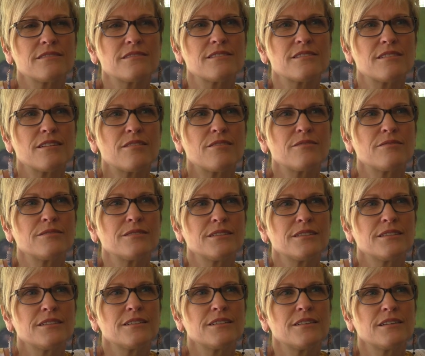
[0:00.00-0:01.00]
So
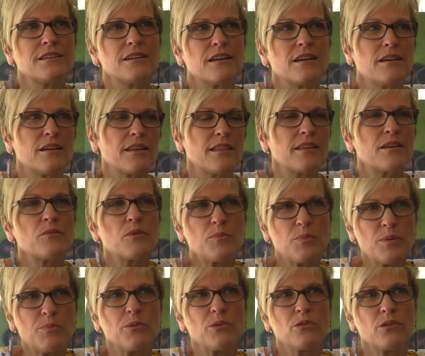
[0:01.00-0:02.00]
I think when
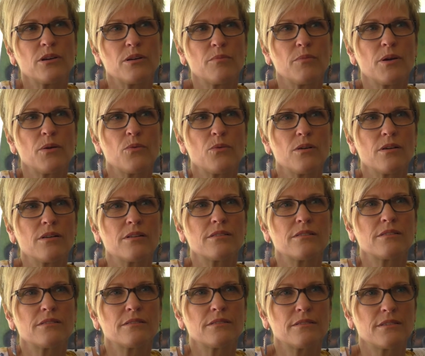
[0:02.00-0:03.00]
people look at my work,
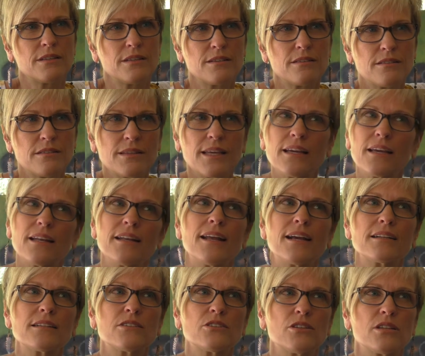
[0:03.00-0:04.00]
they
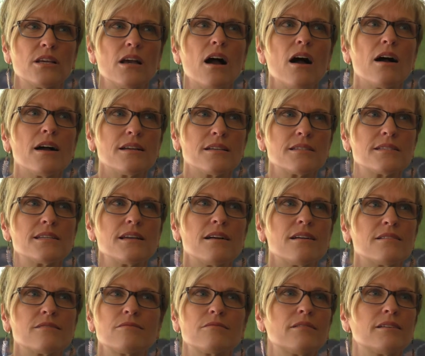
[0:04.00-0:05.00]
connect to the eyes. The
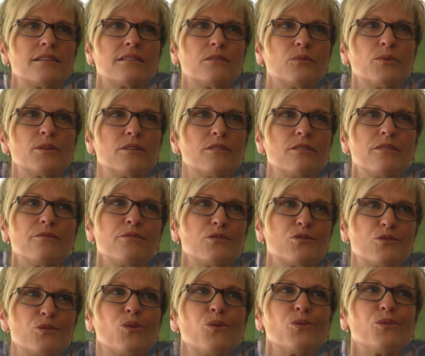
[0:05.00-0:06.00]
eyes are like the window of the
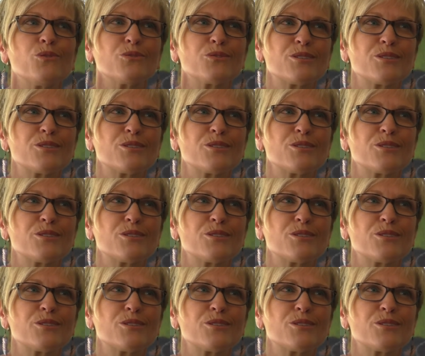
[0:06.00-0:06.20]
soul.